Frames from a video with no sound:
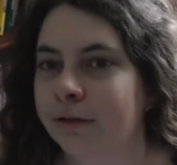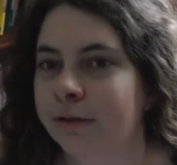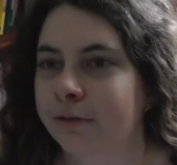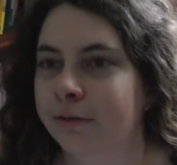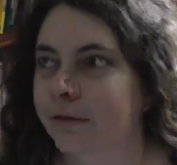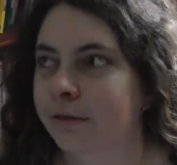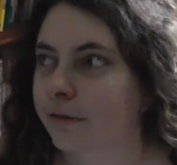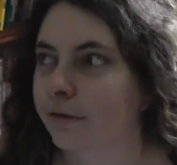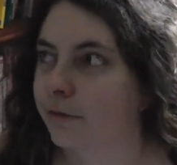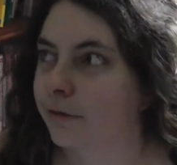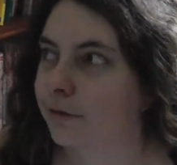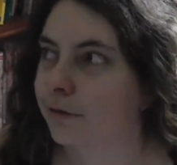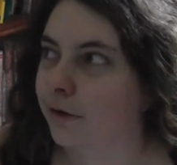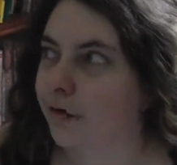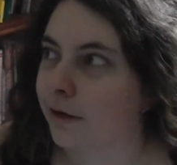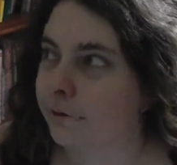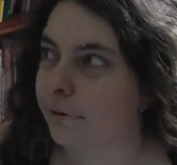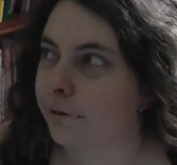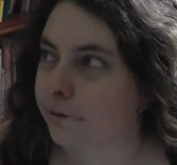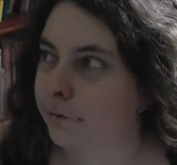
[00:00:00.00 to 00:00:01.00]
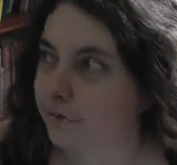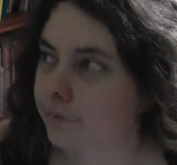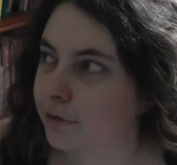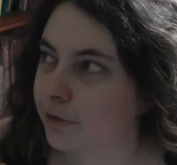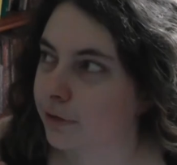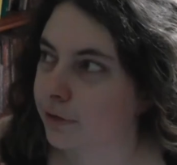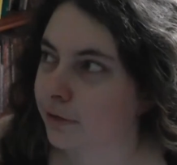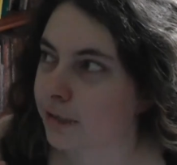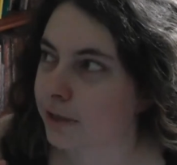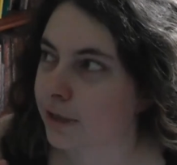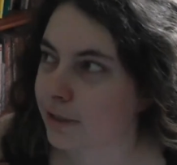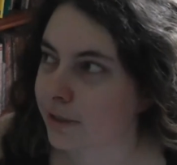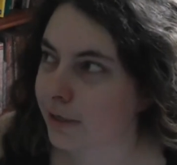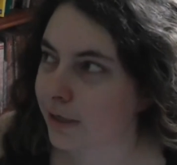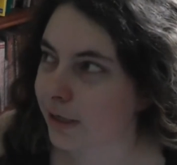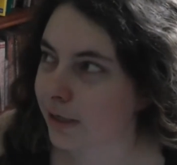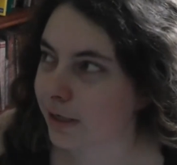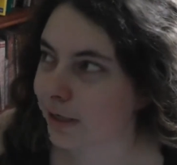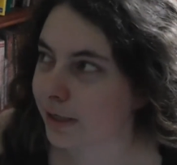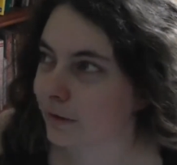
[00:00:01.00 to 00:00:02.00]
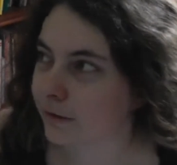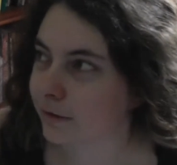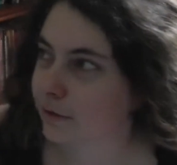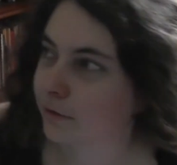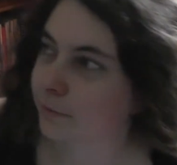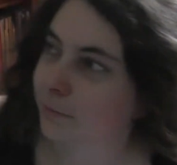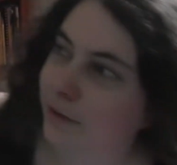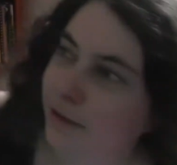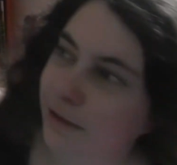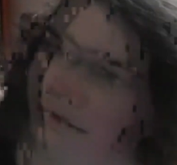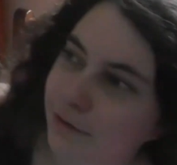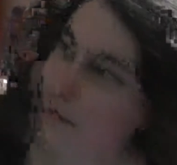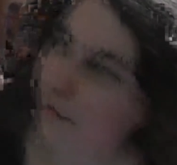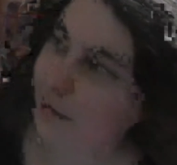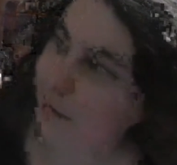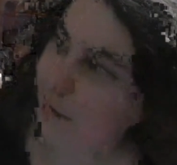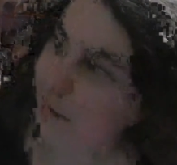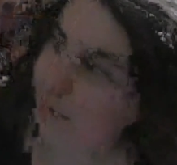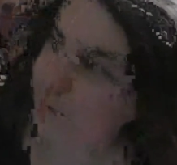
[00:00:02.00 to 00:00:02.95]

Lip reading: So I'll start at 9, it's about